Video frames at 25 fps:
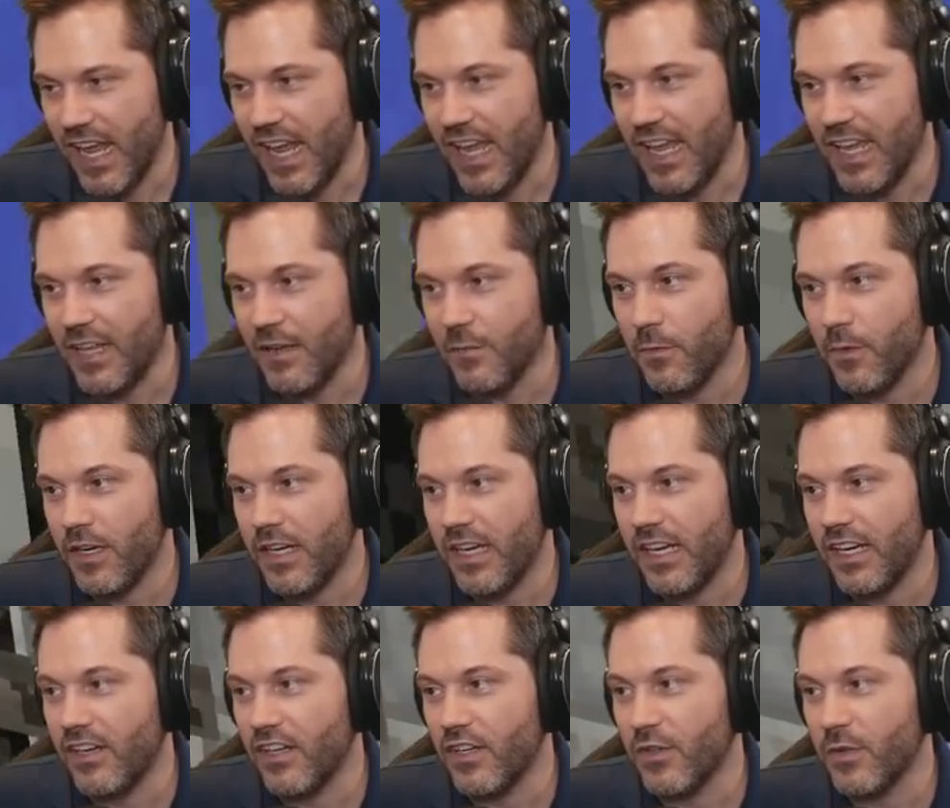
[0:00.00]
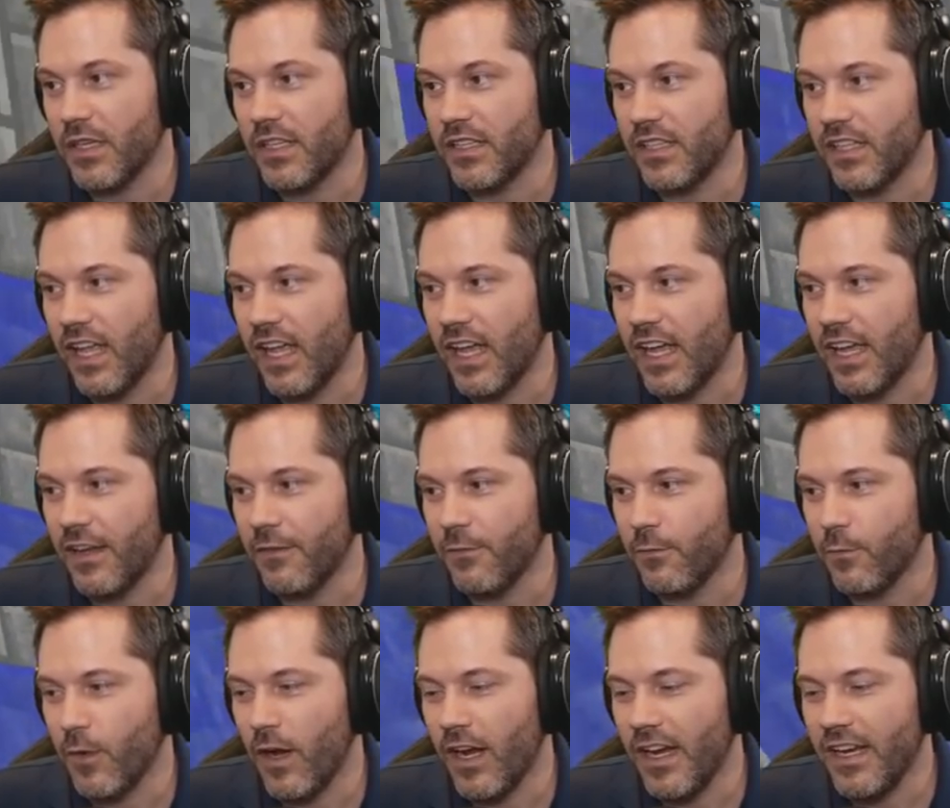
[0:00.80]
And we're here doing it live.
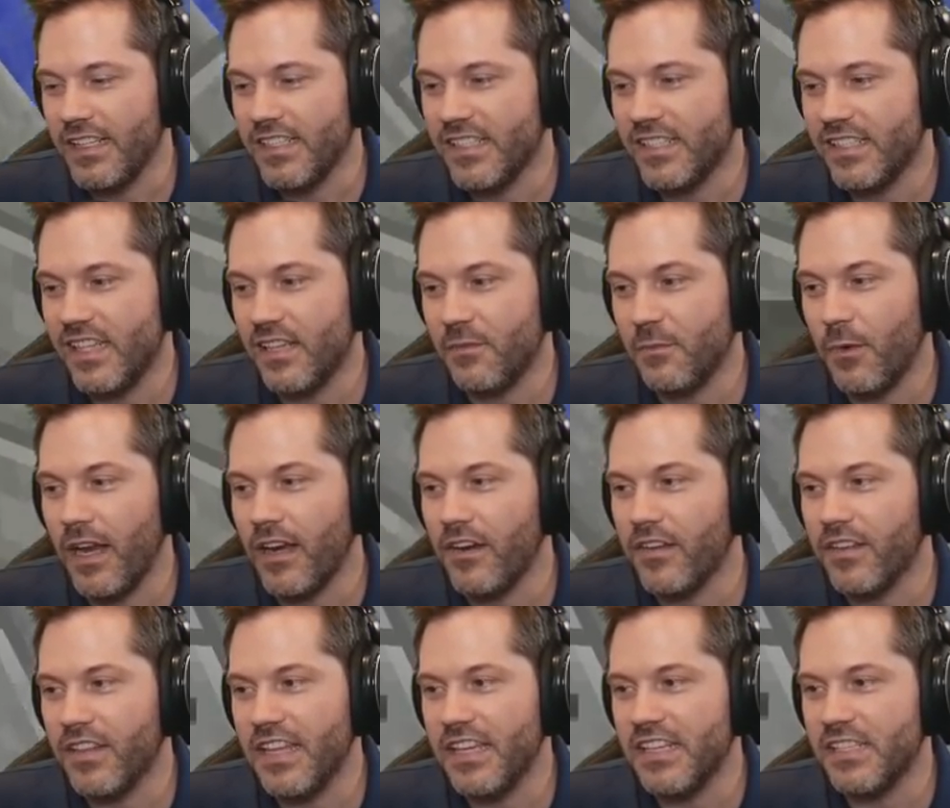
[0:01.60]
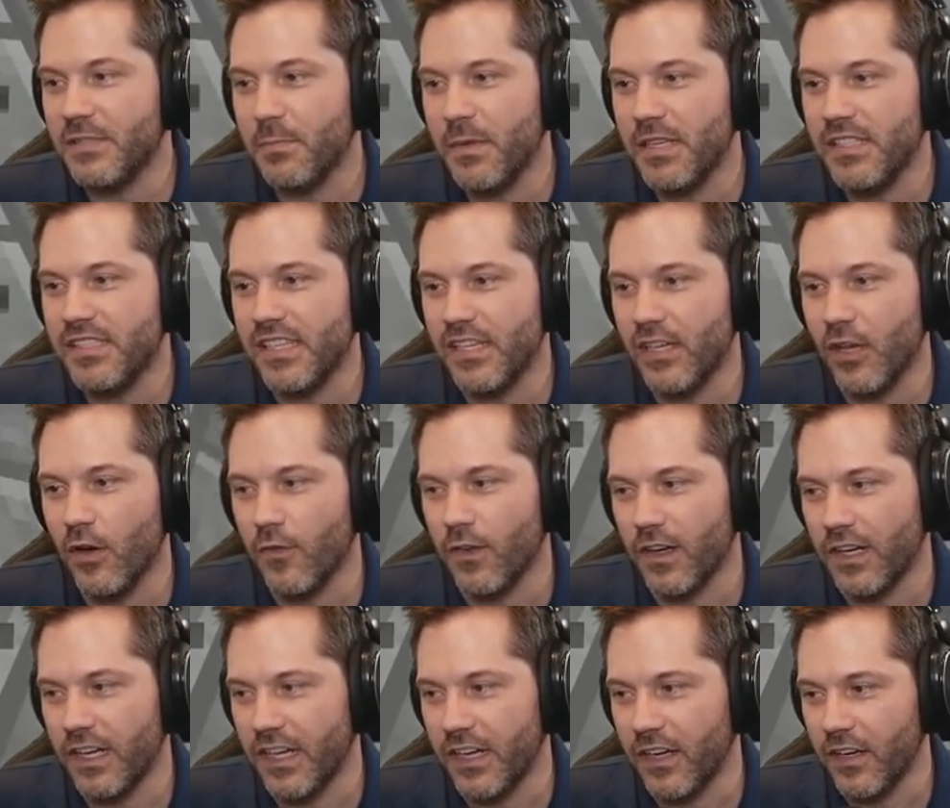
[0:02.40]
Why is the, Why are things missing
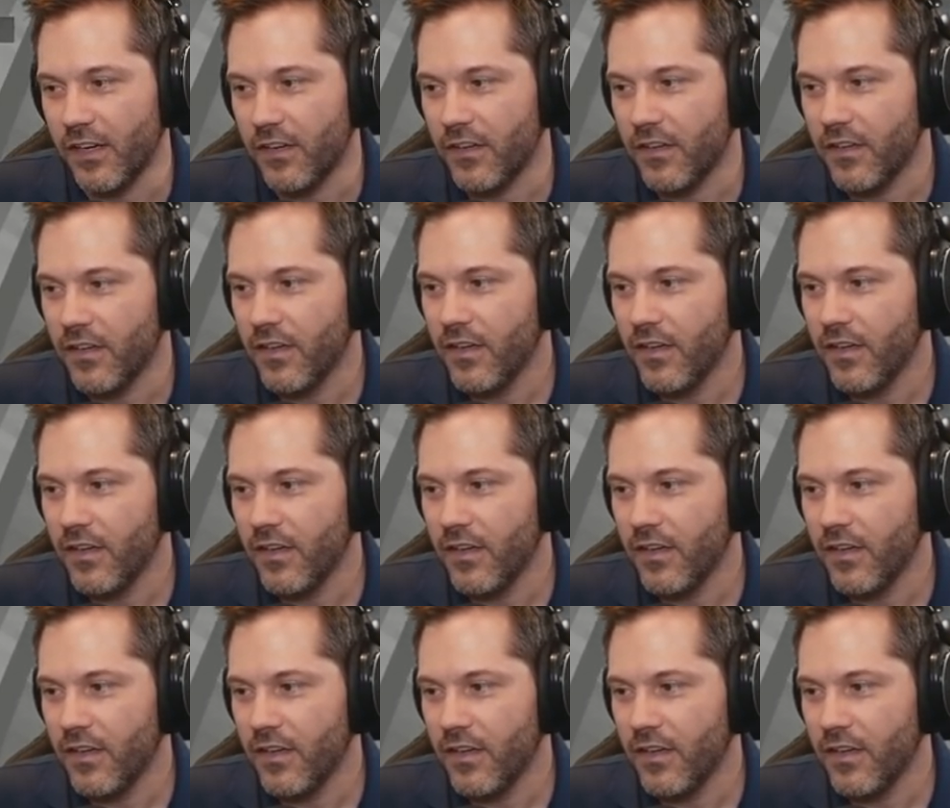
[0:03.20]
over here?